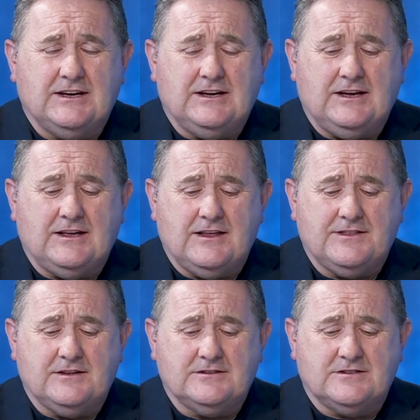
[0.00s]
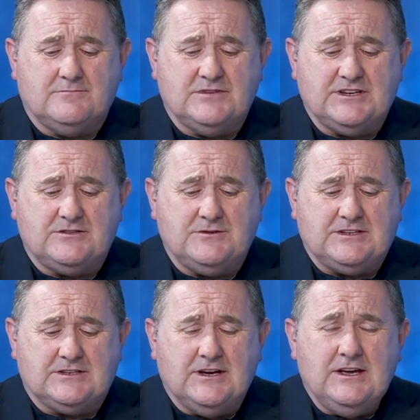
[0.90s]
I think somebody
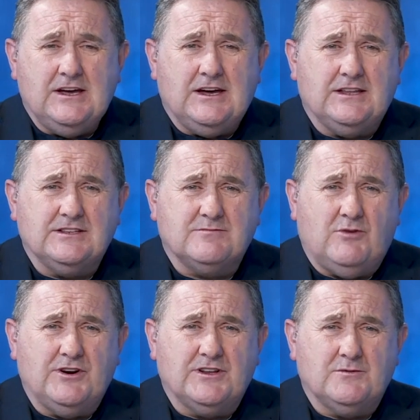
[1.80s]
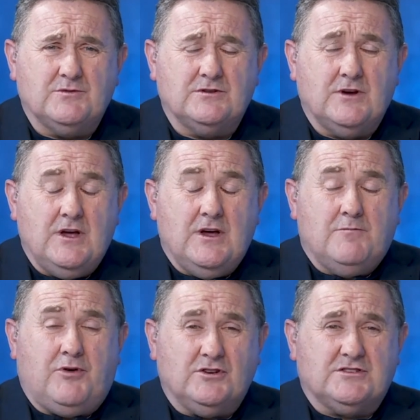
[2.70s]
tweeted this morning that we're
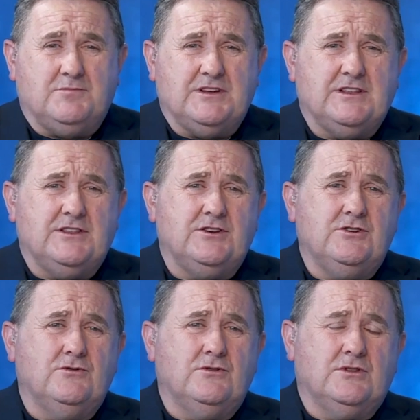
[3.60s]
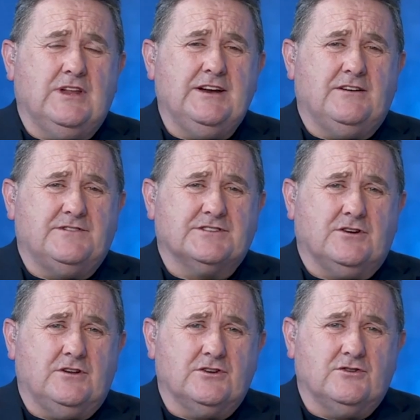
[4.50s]
possibly in the new lineup for
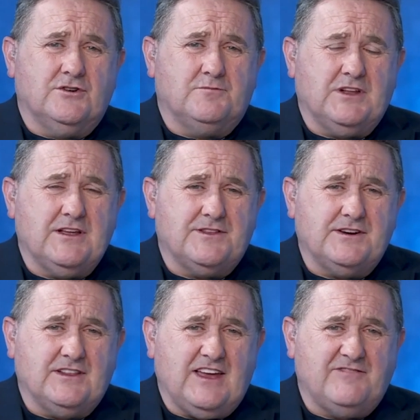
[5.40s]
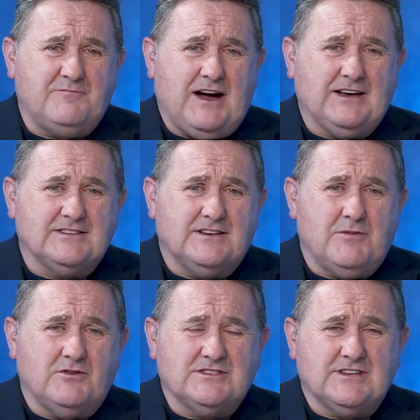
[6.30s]
Scotland going to play 3 left backs
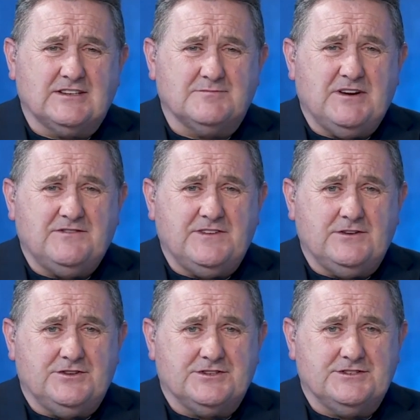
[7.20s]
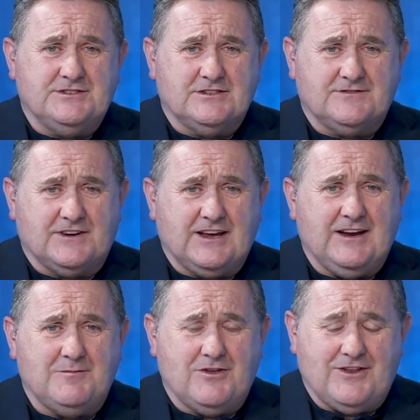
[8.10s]
and about 6 midfielders and just
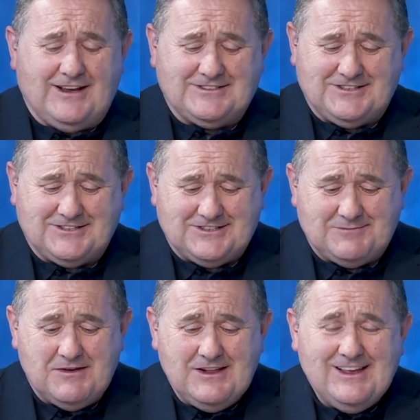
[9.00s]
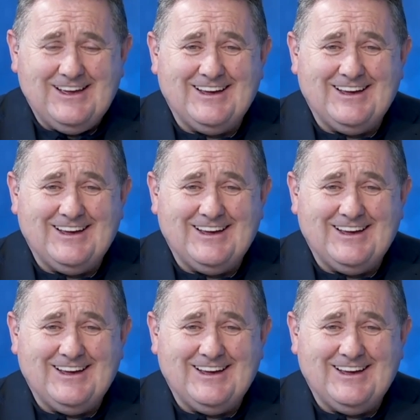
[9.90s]
forget about the rest of the team,